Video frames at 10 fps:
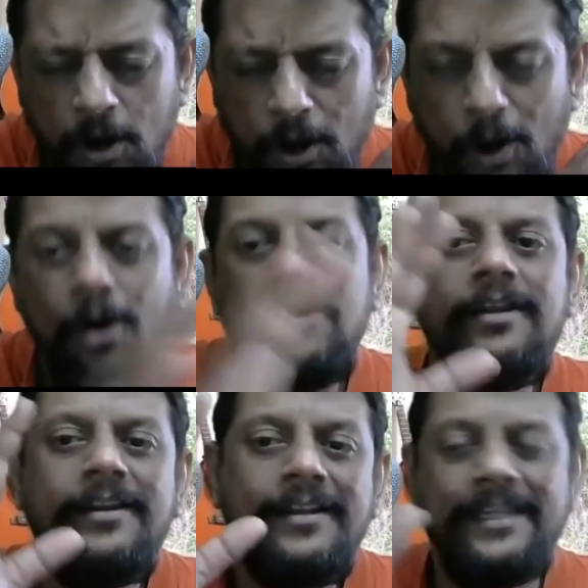all
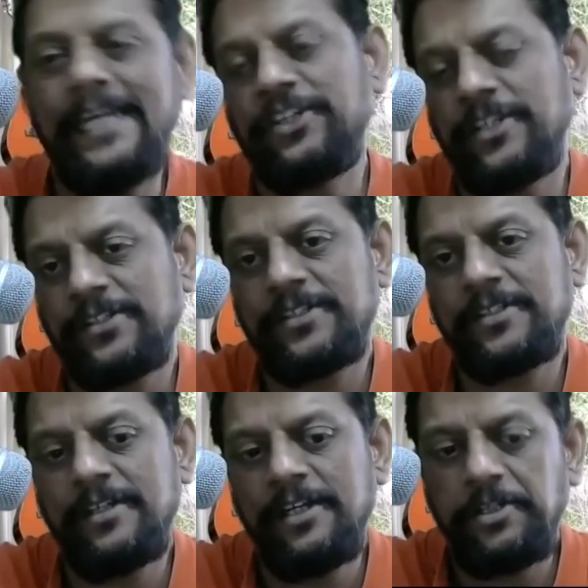nations.
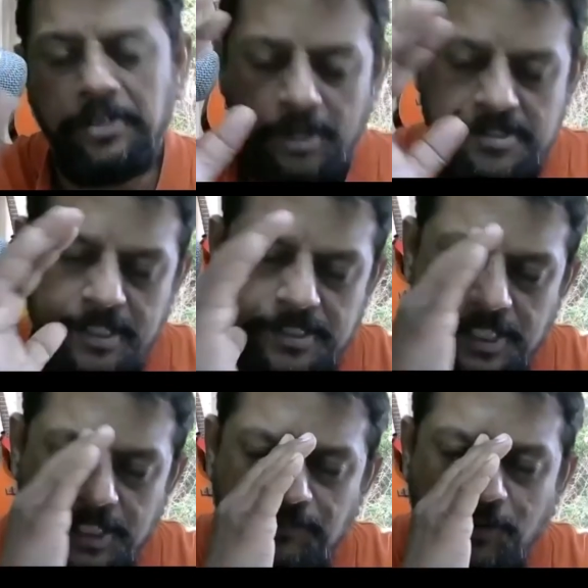God is
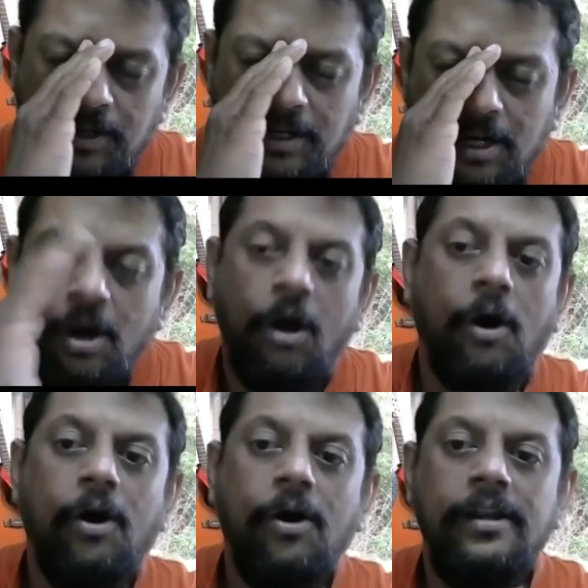concerned for
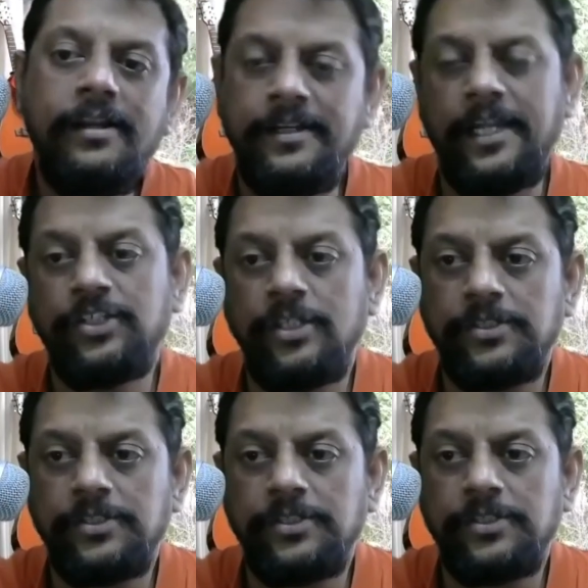all
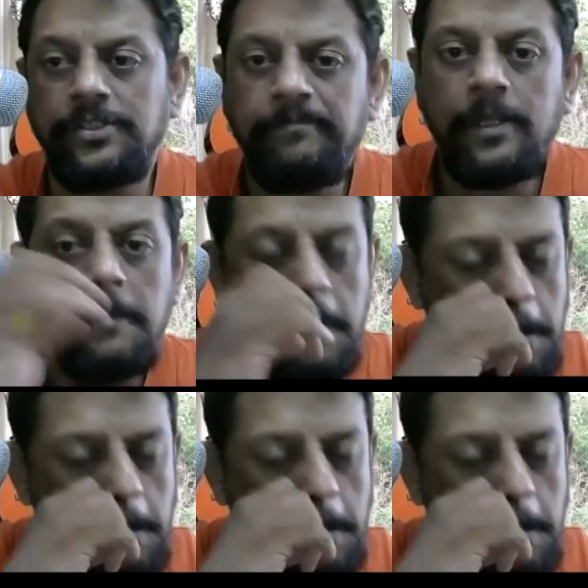nations. See,